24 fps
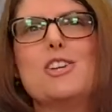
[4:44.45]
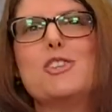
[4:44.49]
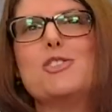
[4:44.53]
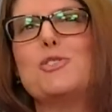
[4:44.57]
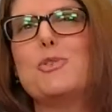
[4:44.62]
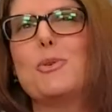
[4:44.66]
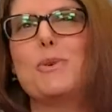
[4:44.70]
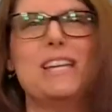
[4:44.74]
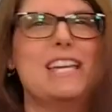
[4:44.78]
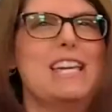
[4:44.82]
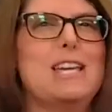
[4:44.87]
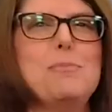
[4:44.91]

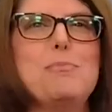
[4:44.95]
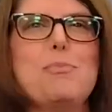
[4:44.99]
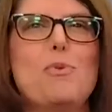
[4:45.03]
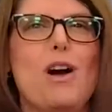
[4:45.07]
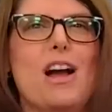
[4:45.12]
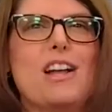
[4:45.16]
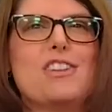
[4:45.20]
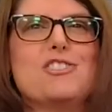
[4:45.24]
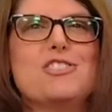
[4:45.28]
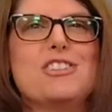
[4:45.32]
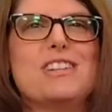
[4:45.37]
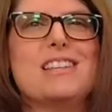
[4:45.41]
So keep
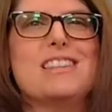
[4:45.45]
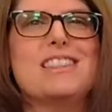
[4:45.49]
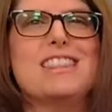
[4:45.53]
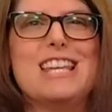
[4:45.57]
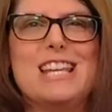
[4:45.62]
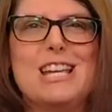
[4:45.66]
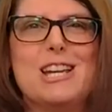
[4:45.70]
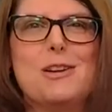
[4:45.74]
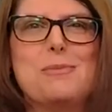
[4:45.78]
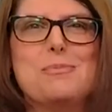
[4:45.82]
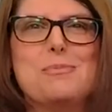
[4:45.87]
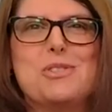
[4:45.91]
watching
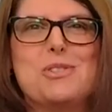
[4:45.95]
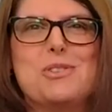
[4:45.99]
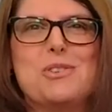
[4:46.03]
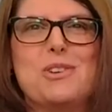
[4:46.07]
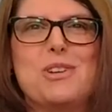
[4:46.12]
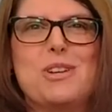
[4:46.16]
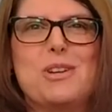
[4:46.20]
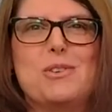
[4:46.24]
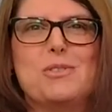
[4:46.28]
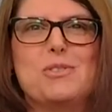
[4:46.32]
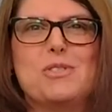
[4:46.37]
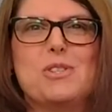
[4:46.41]
Think Up
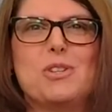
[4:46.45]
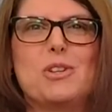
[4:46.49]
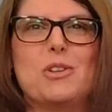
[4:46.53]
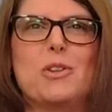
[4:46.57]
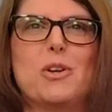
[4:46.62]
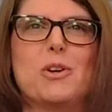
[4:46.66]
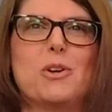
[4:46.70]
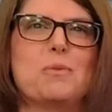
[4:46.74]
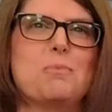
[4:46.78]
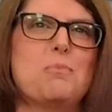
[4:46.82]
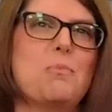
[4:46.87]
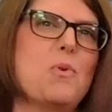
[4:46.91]
Studios to
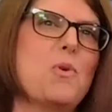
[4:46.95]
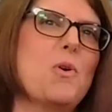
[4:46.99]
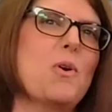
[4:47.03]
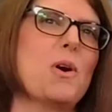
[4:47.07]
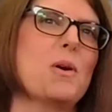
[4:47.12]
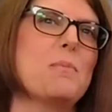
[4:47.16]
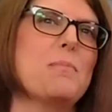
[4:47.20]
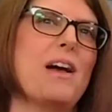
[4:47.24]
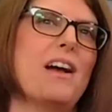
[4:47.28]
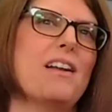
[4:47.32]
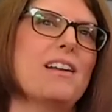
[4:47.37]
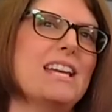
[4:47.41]
learn
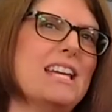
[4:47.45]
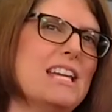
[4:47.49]
more about